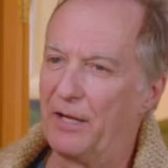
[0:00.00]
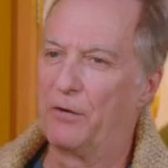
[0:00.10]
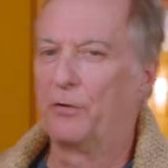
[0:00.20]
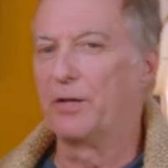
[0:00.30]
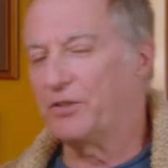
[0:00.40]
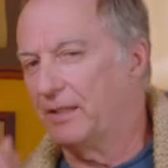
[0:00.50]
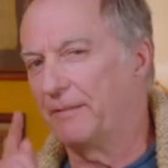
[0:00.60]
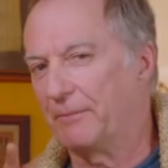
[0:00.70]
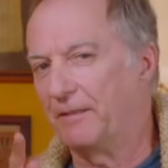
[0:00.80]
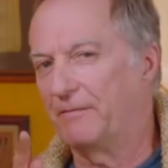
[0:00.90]
uh,
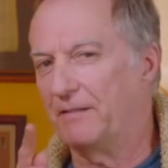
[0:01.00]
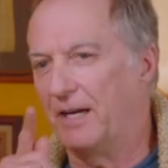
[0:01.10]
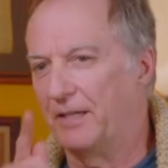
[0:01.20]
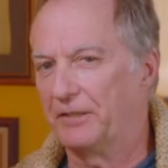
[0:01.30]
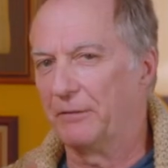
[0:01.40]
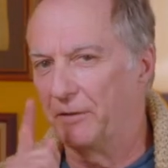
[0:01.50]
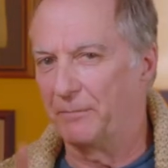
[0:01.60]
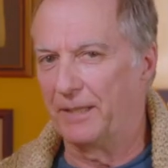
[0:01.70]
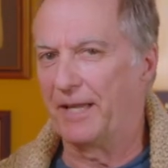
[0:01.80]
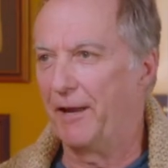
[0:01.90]
Grizzly, but hunting with
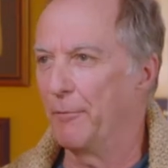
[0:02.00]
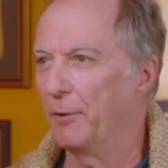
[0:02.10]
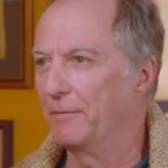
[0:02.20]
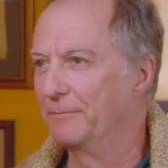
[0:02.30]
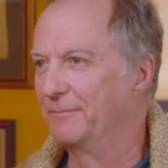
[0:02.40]
my camera.